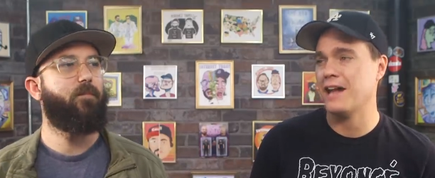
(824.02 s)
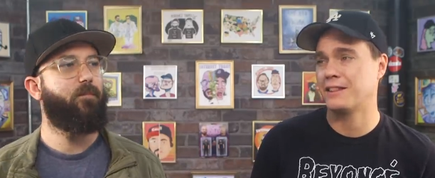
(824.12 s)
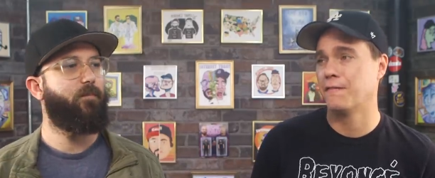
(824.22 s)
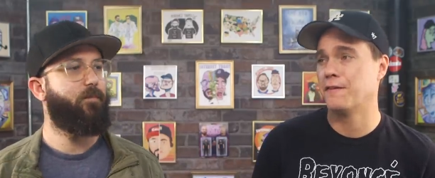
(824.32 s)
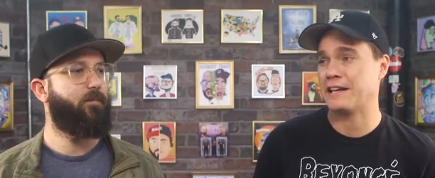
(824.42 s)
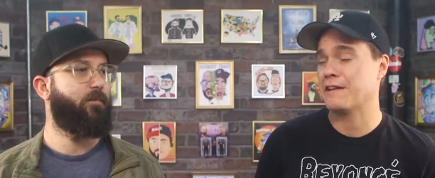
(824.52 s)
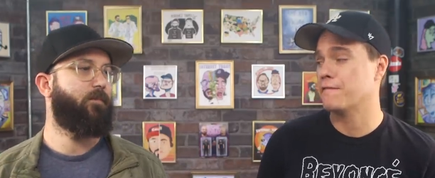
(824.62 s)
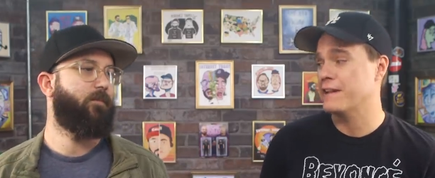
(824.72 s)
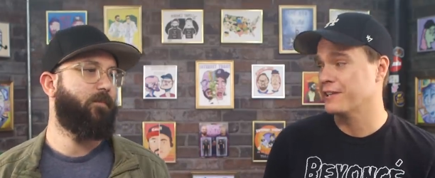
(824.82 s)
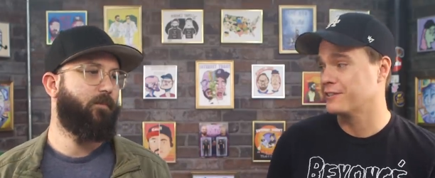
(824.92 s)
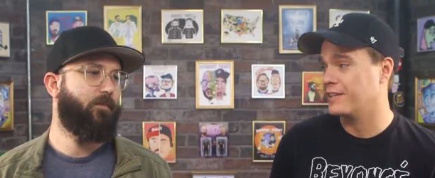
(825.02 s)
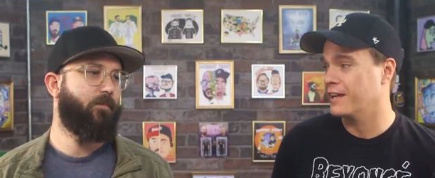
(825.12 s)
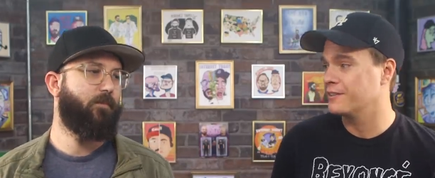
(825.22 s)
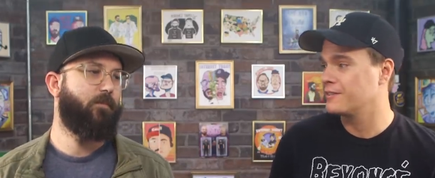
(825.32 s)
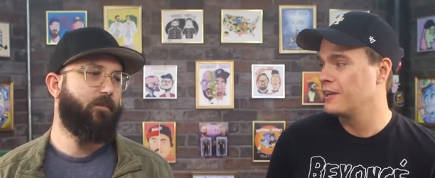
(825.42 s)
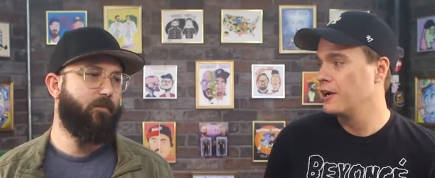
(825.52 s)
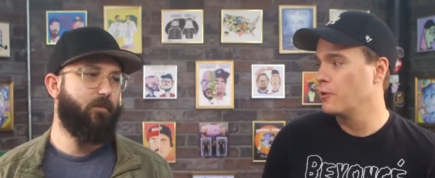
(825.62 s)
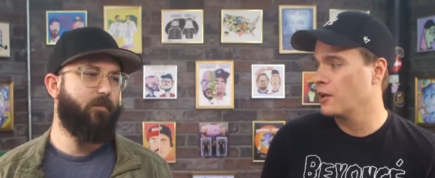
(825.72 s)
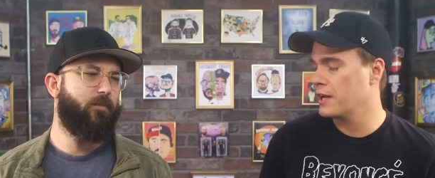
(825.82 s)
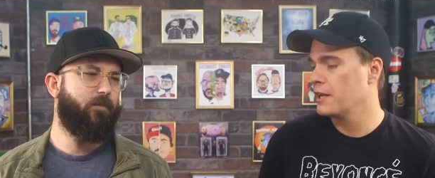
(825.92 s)
Speaker 1: not the fucking figure skaters
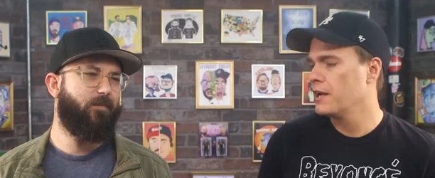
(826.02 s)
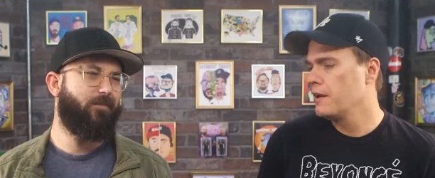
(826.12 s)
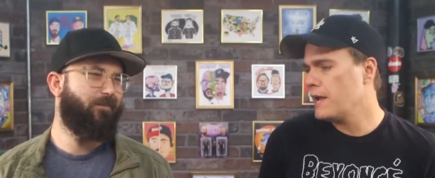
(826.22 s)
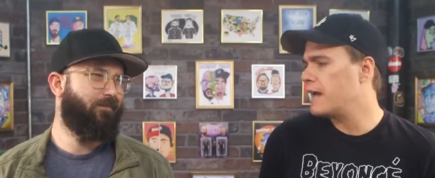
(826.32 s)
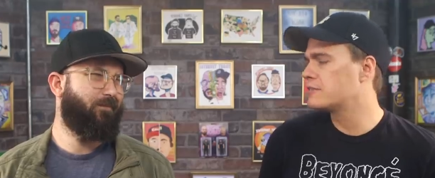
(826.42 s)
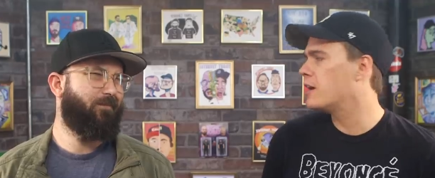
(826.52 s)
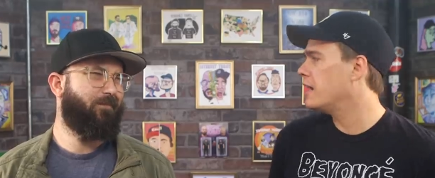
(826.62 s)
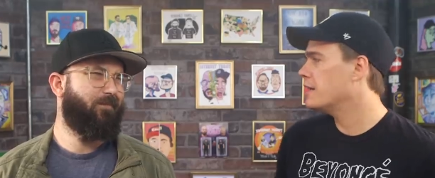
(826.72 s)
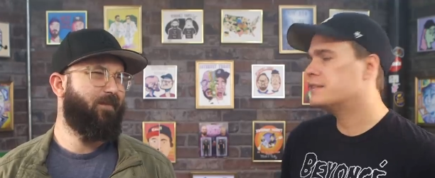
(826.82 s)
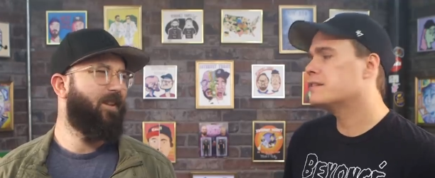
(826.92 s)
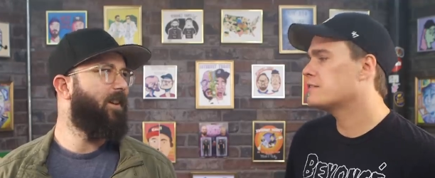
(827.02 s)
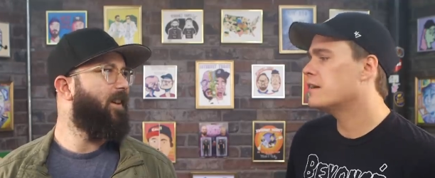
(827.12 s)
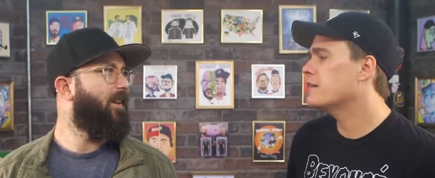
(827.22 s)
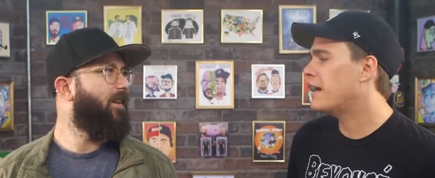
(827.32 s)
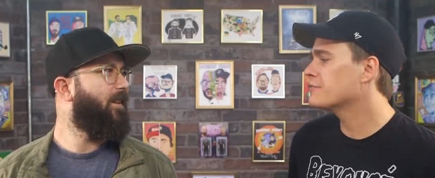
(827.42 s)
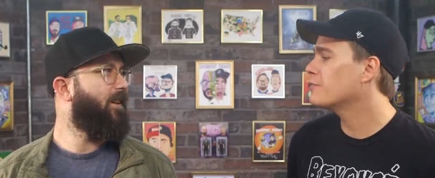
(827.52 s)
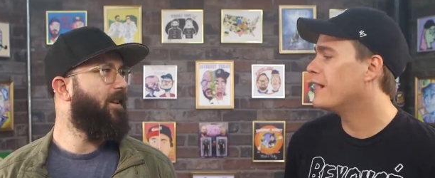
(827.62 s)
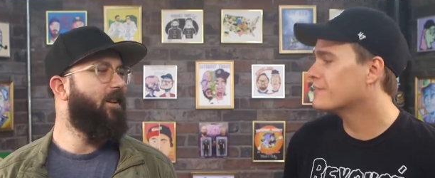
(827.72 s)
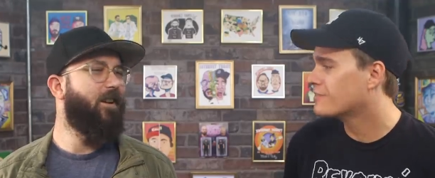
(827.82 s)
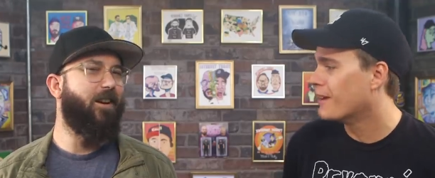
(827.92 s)
who are like, yeah, it's good. It, it's a House of the
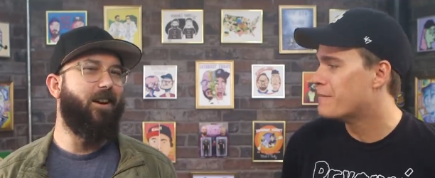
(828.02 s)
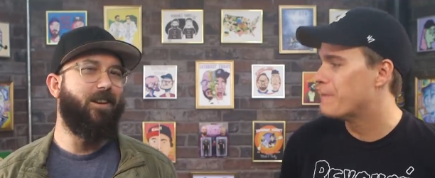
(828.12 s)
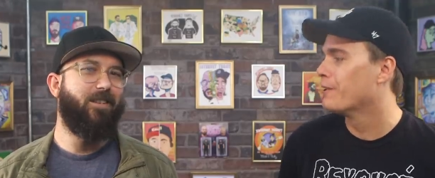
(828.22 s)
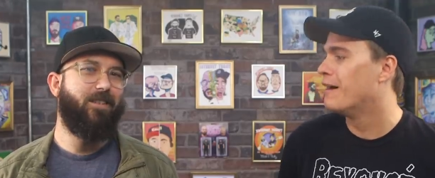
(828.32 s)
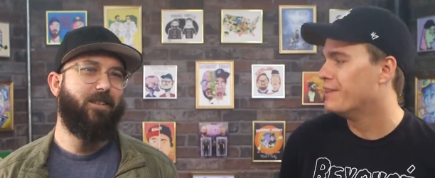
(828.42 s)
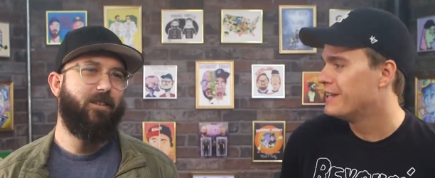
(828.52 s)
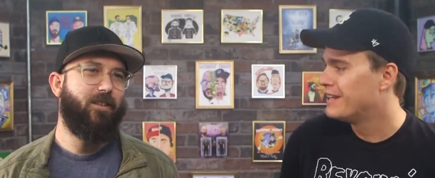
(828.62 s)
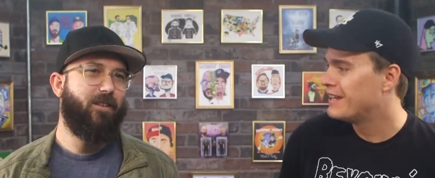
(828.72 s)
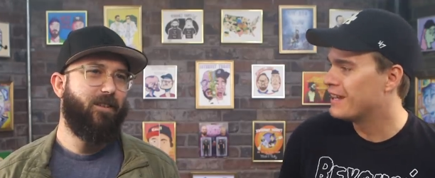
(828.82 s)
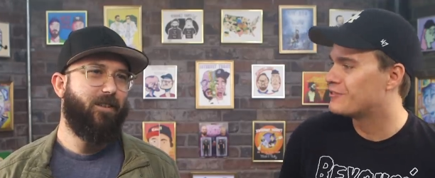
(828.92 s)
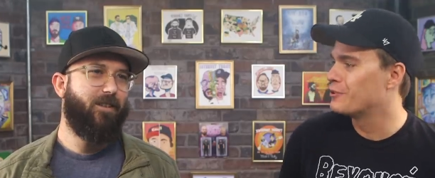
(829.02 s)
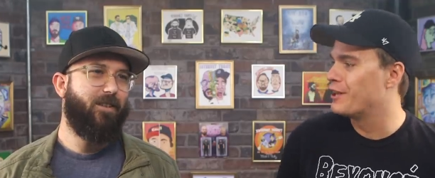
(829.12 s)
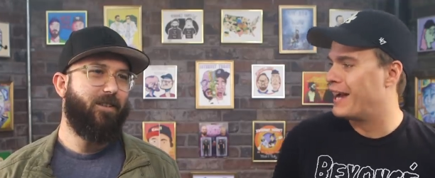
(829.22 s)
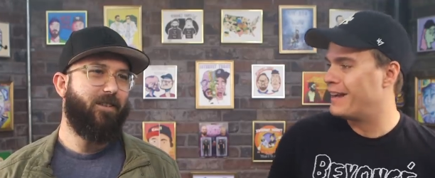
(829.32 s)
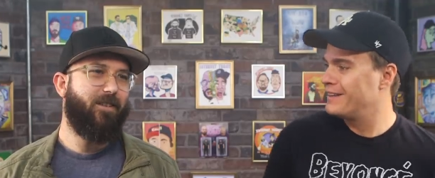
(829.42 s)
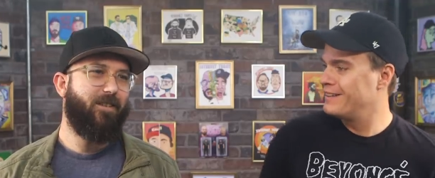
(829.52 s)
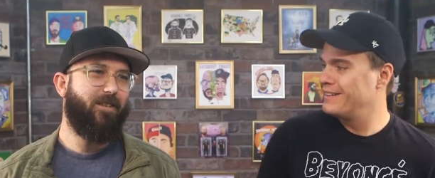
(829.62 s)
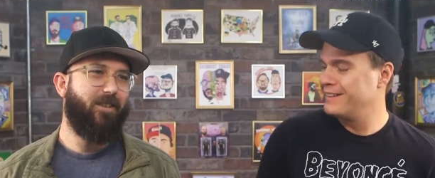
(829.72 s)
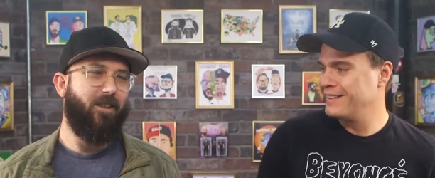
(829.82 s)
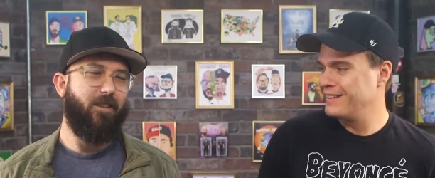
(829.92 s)
Rising yeah. Sun. People love it. Let's do that.
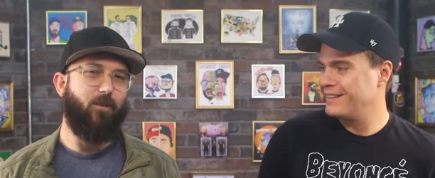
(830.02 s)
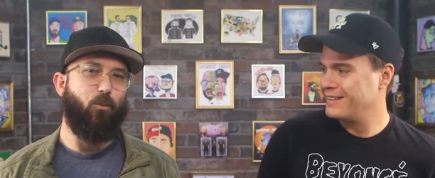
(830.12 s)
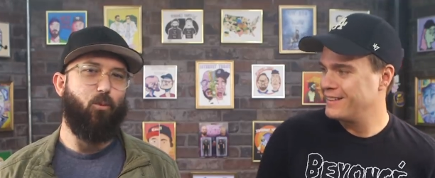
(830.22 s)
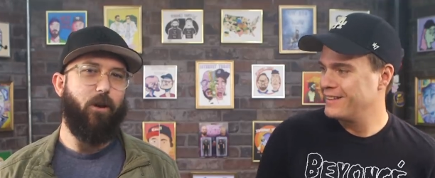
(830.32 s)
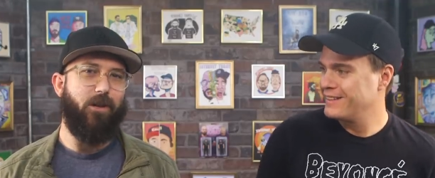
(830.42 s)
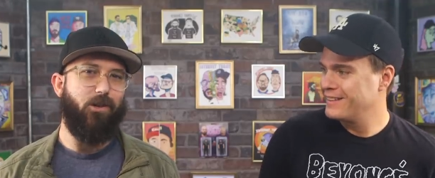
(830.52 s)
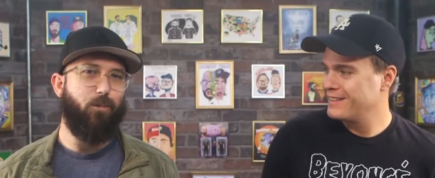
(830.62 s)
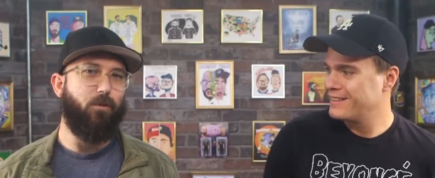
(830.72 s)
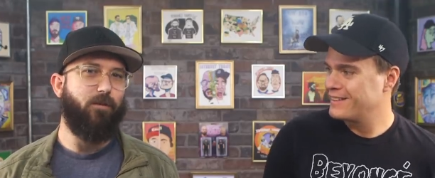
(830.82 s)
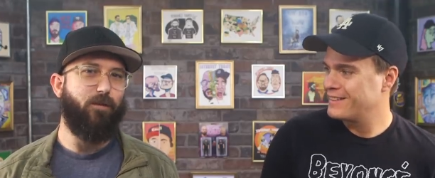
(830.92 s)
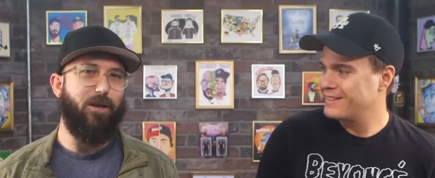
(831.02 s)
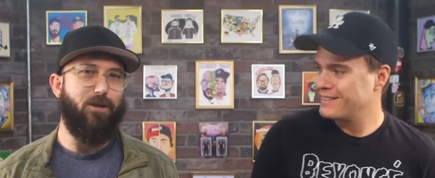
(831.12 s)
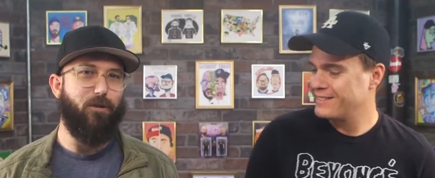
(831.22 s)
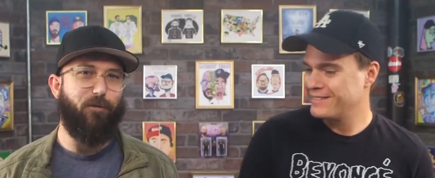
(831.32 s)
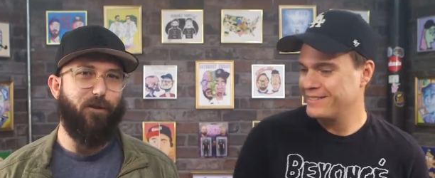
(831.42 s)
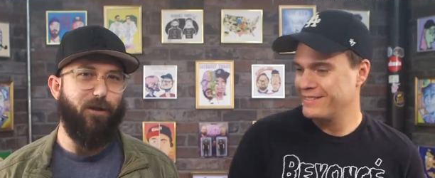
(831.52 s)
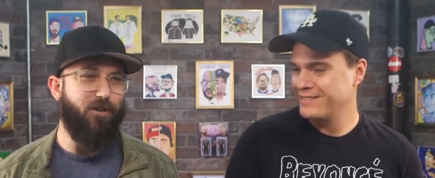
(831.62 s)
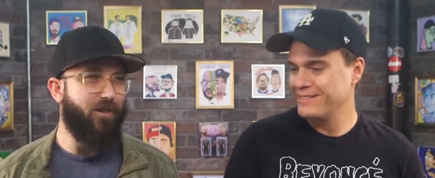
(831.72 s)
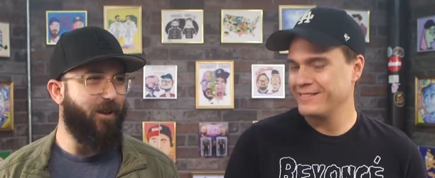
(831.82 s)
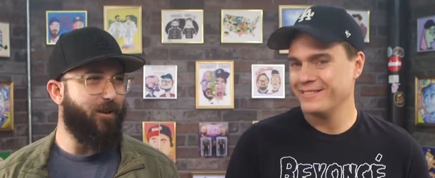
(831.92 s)
Yeah,
Speaker 2: these rich professional
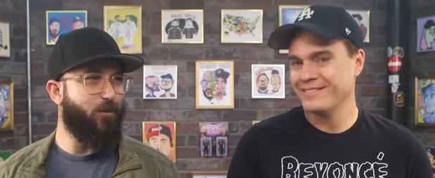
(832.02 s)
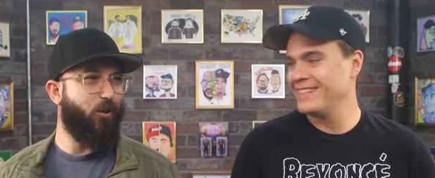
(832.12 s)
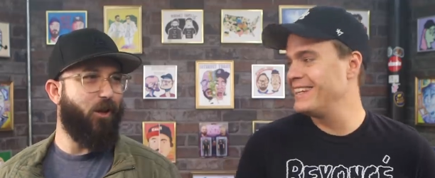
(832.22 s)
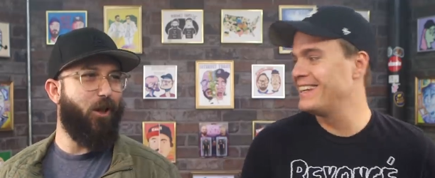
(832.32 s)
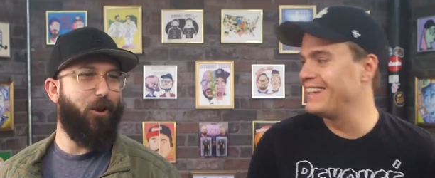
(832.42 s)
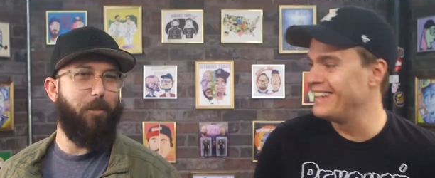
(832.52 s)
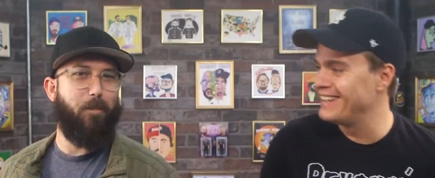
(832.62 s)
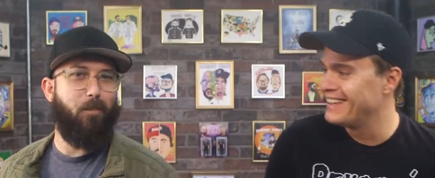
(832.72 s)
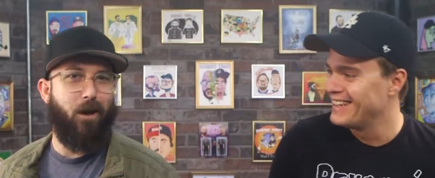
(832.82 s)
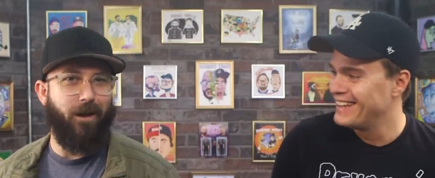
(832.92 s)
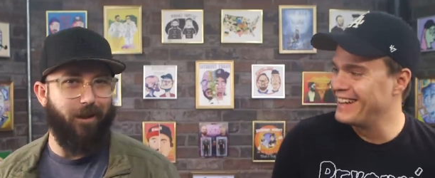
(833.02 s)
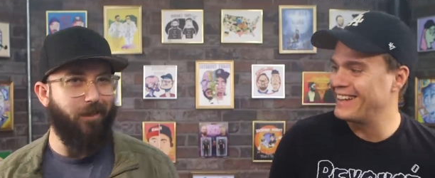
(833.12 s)
figure skaters with all their money